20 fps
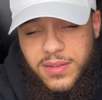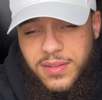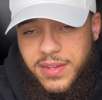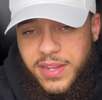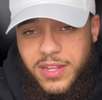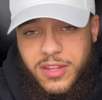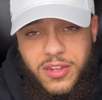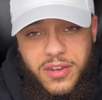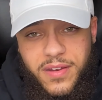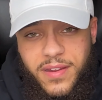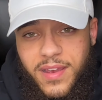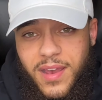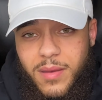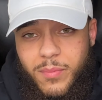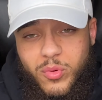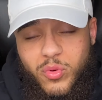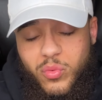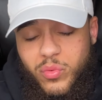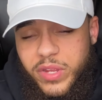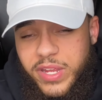either in a
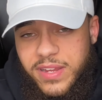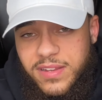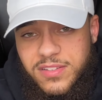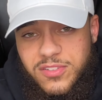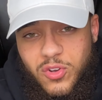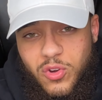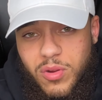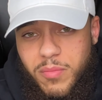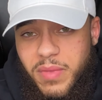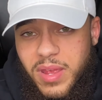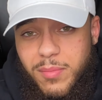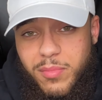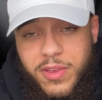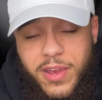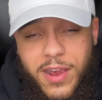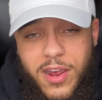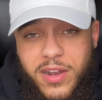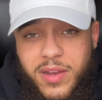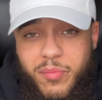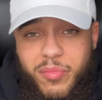couple weeks or maybe
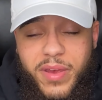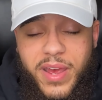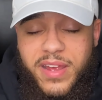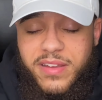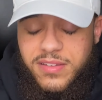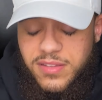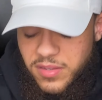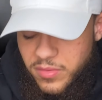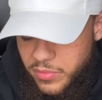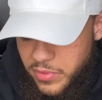I already passed it,